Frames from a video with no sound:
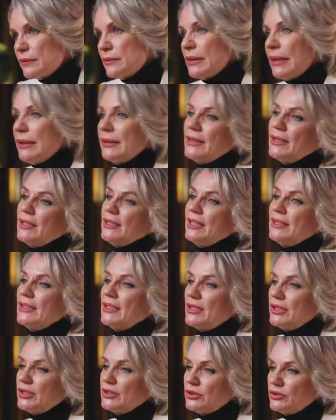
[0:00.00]
There is an
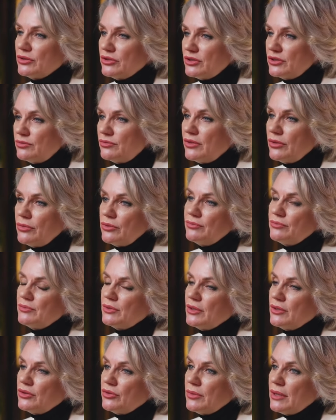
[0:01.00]
additional service
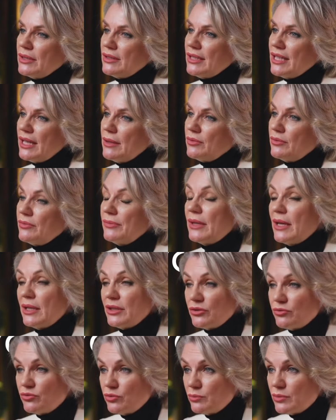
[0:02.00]
referred to as
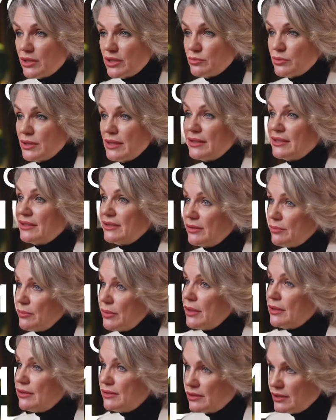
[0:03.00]
camouflage for pigmented
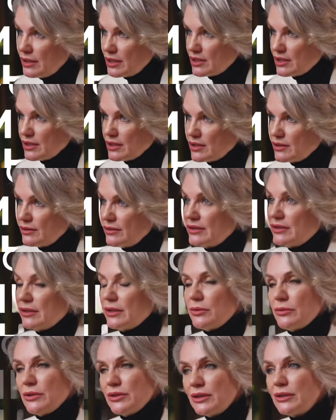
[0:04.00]
spots. The
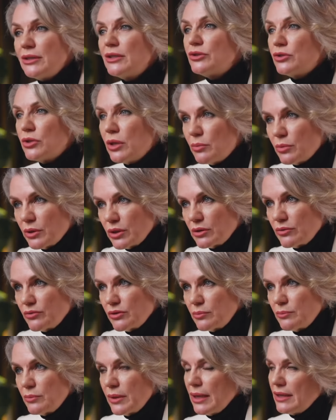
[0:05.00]
service is a topic of
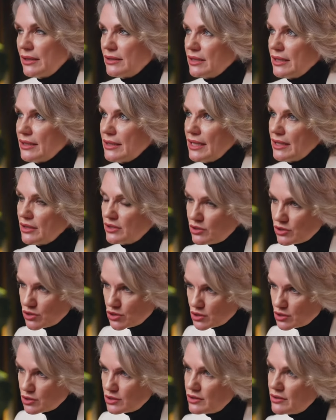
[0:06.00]
debate, and I
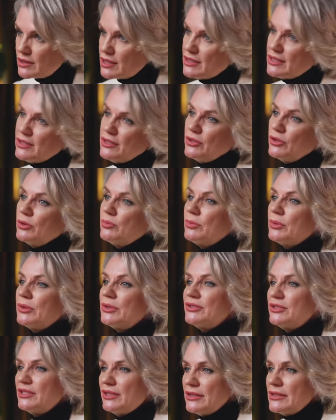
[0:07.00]
concur that in
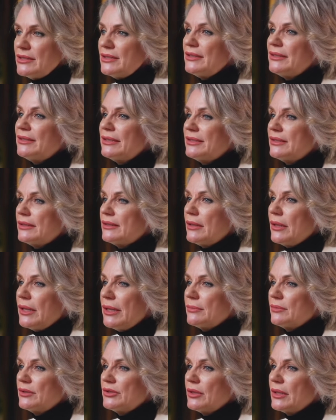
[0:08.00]
numerous instances,
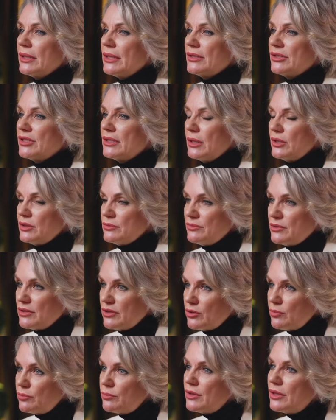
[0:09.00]
cosmetology offers
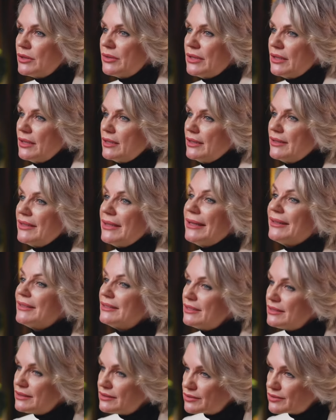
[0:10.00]
superior
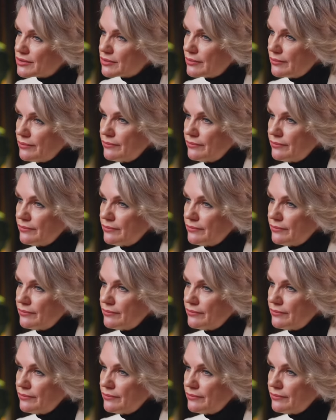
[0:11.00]
assistance.